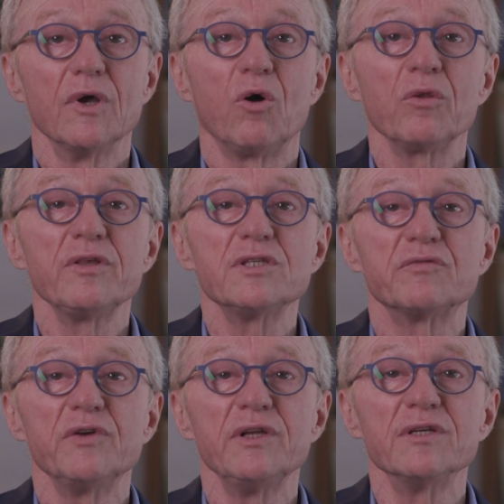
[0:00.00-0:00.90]
All these
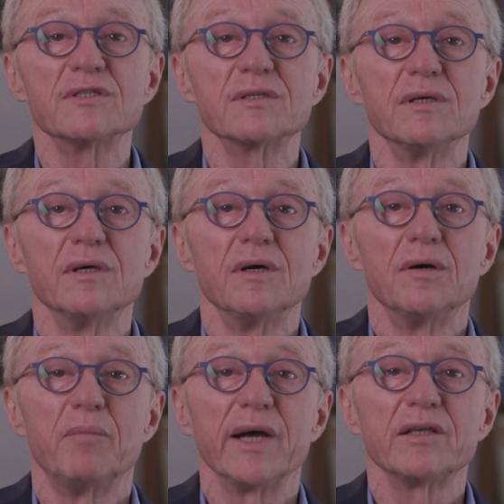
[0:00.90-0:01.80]
feelings
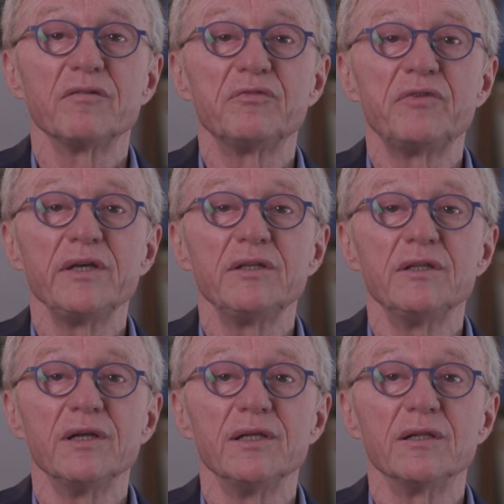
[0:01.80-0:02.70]
might have faded
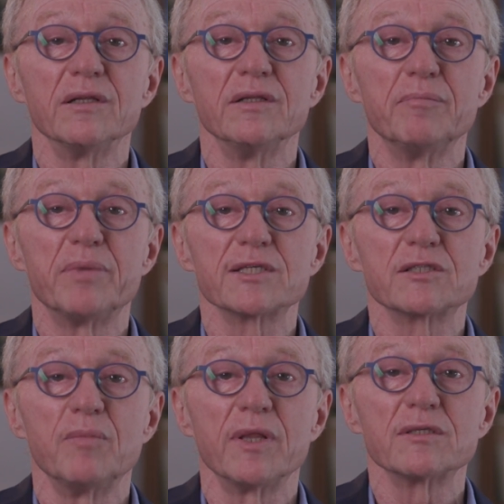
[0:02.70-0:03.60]
a little in the
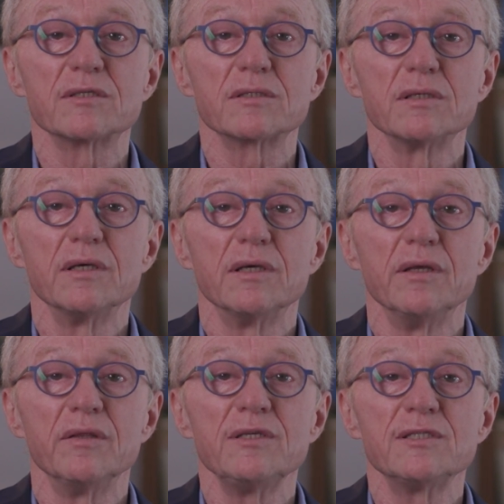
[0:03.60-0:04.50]
past months,
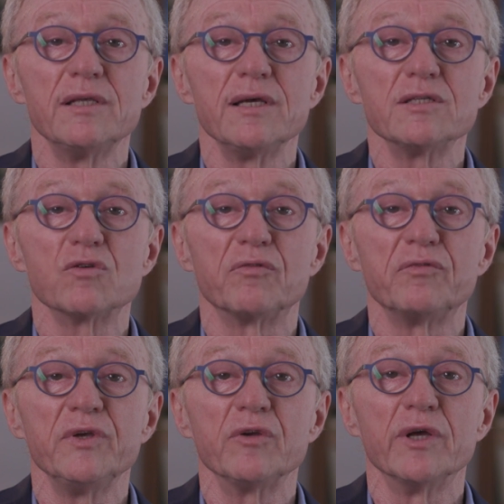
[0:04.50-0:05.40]
in these days of
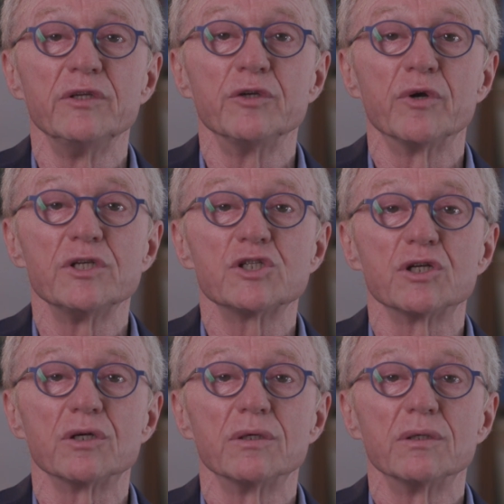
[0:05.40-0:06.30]
fear and
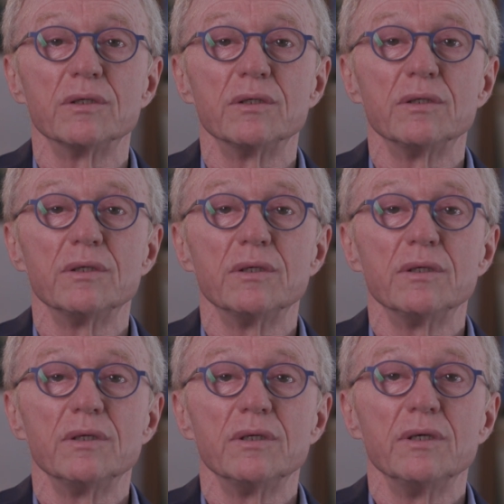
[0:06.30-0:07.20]
erasure.
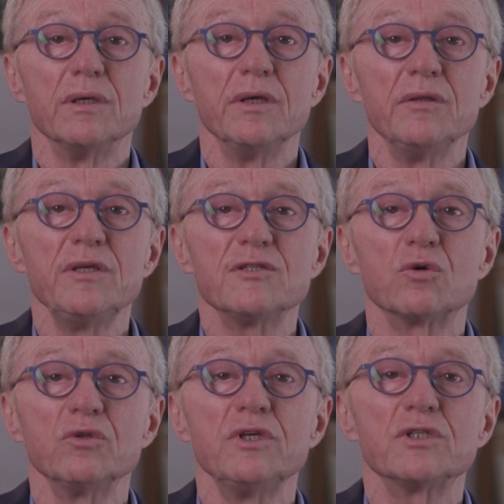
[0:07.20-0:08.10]
In these
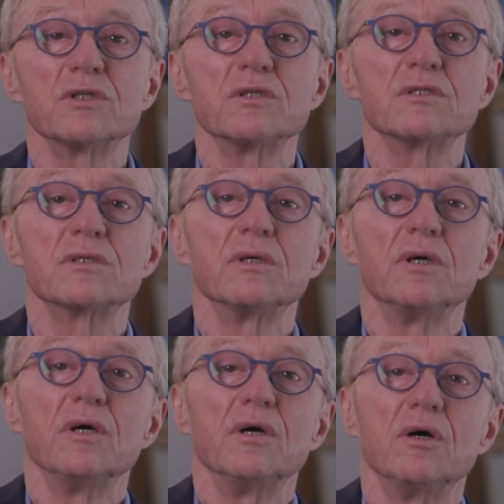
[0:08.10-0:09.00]
conditions,
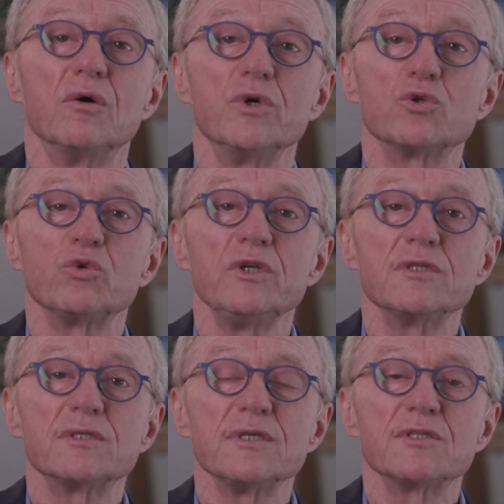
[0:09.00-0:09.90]
we should
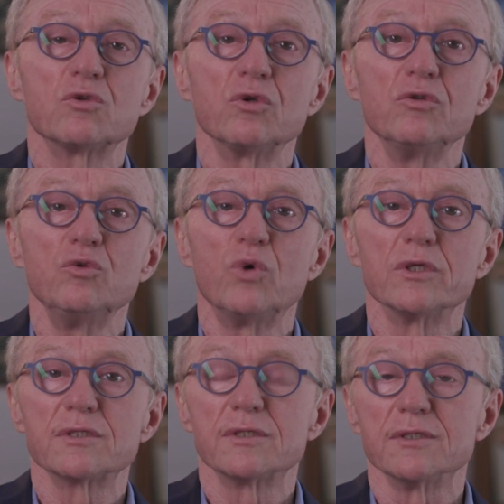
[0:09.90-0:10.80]
insist on
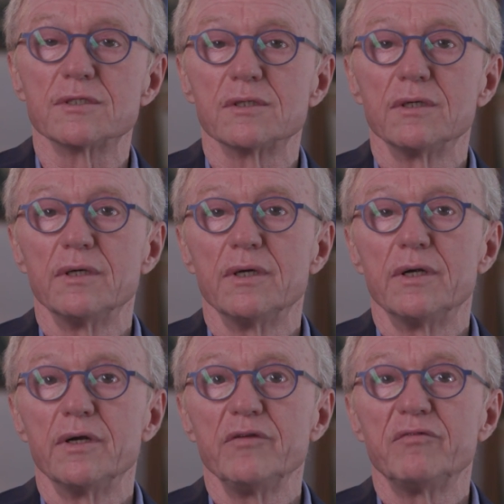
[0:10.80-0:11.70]
nuances,
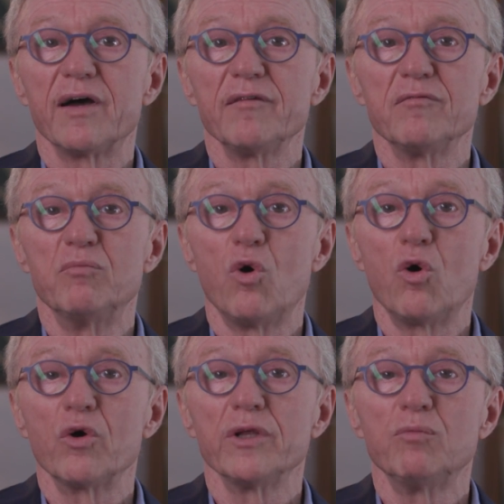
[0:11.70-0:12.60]
revive
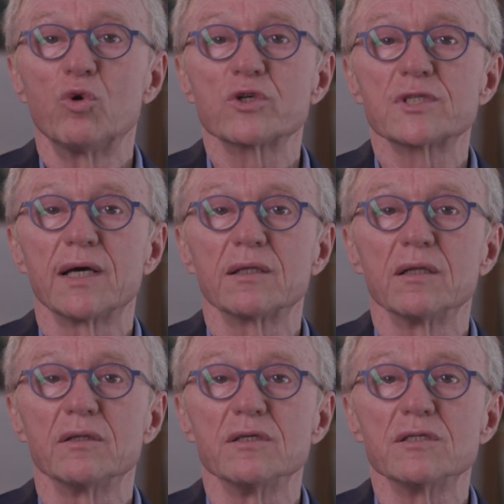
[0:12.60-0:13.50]
more and more
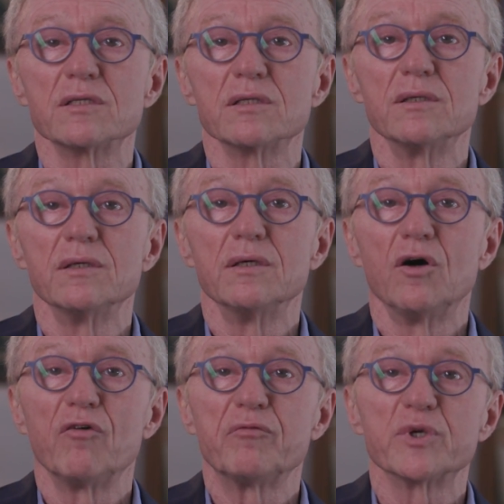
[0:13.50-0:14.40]
subtleties
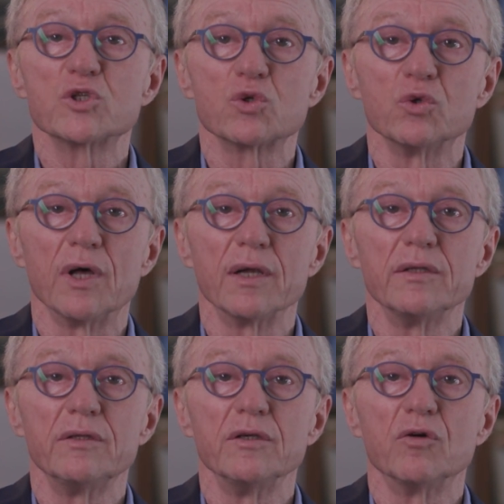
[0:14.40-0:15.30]
of
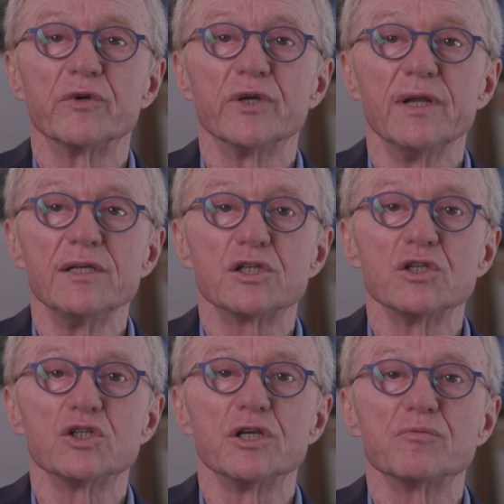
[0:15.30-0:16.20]
personality,
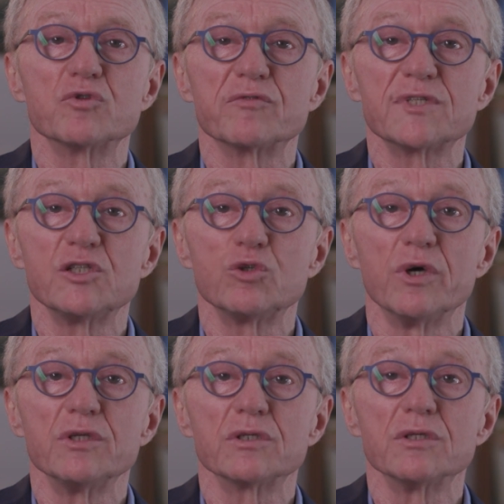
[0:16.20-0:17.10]
relationships, of
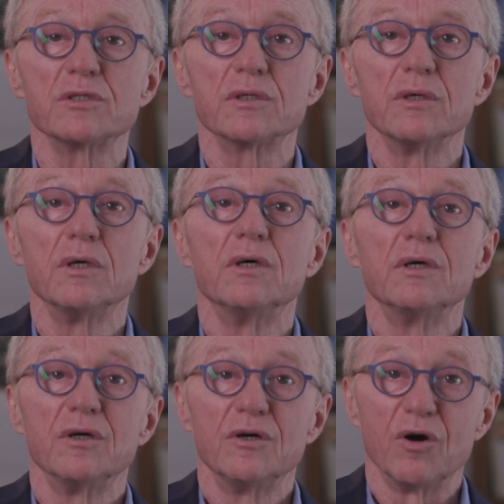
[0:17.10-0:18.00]
situations,
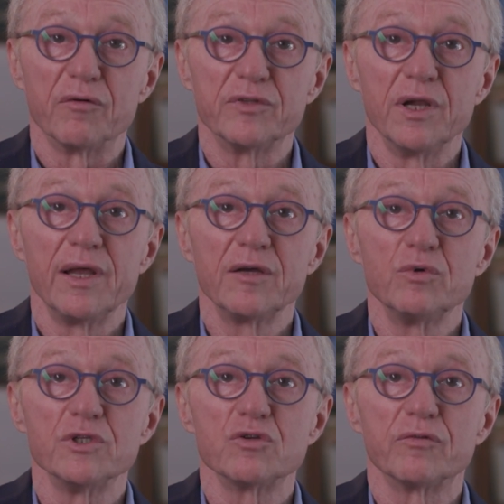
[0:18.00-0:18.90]
of the
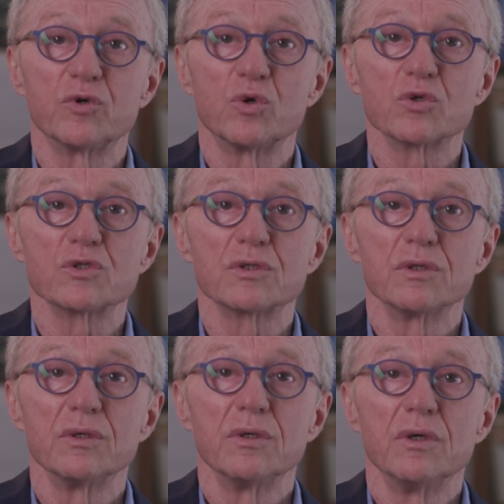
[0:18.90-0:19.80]
language, of course.
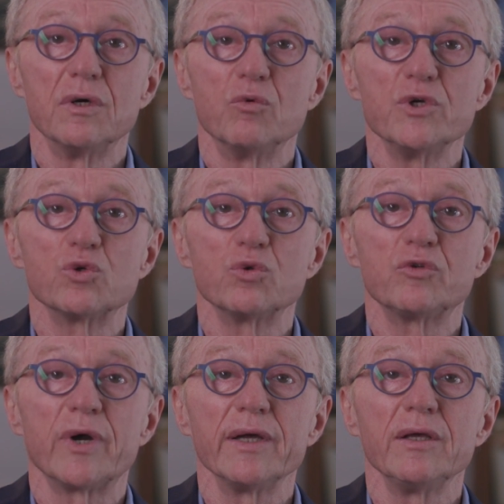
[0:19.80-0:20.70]
We should
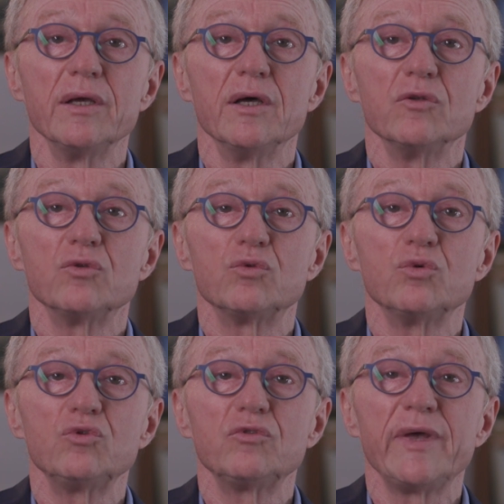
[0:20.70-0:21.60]
try
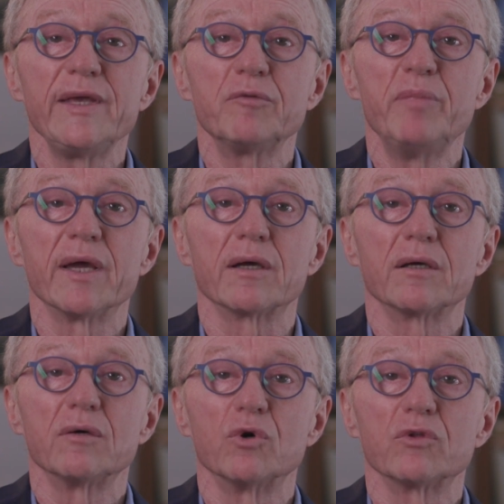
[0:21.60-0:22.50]
to take back
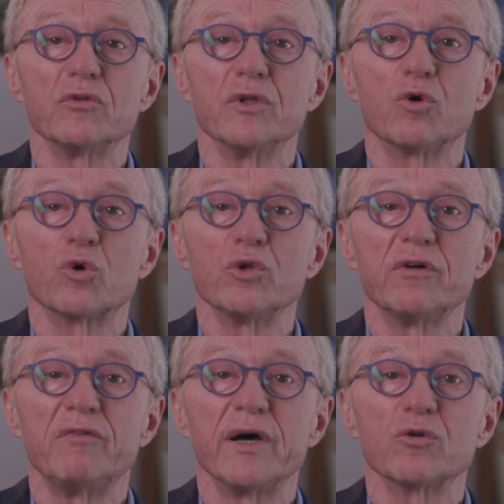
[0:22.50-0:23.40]
what the
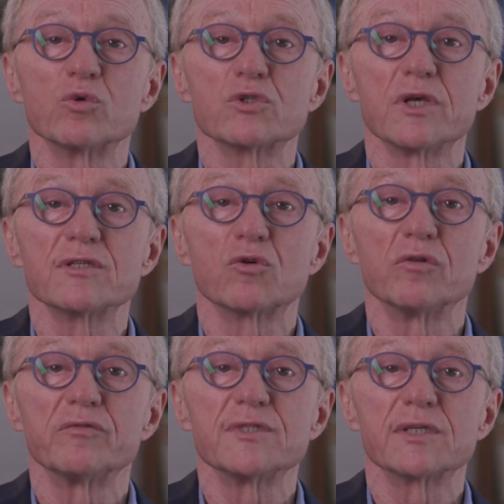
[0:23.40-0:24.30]
coronavirus has
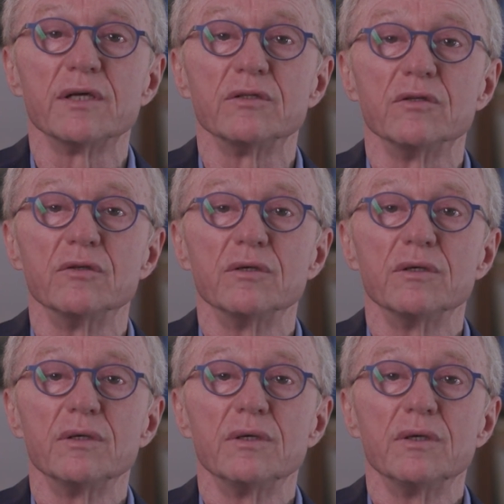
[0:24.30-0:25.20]
confiscated.
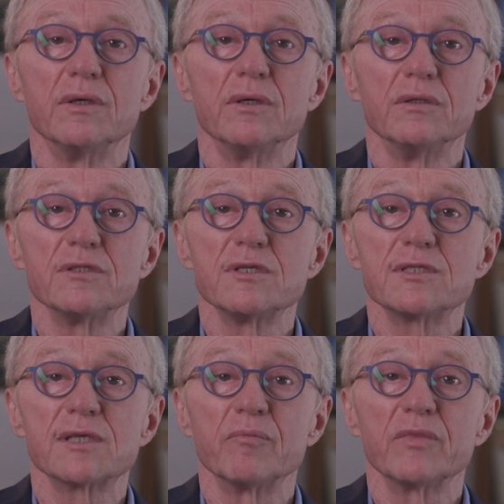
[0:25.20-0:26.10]
This is
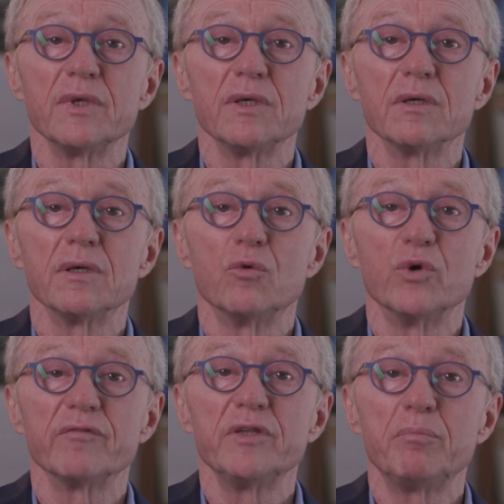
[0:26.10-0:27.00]
something we
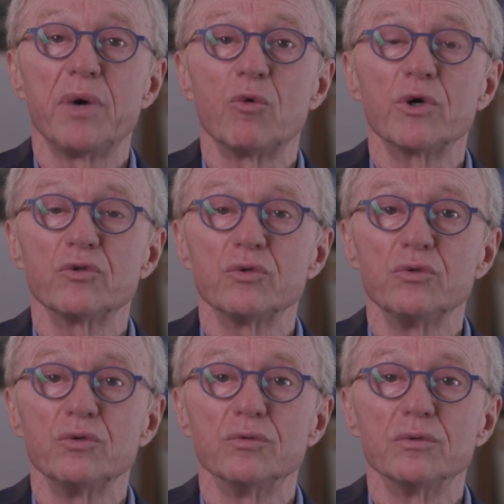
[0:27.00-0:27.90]
have the power to
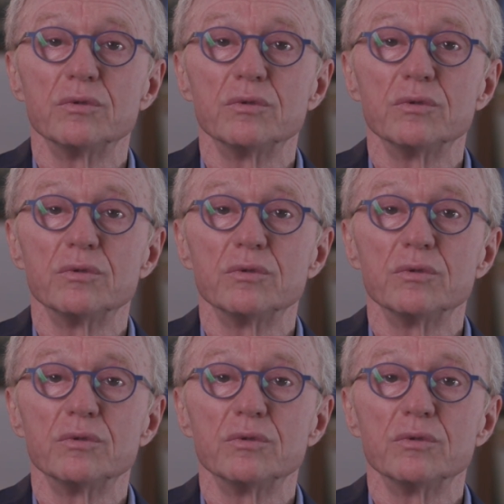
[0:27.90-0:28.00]
do.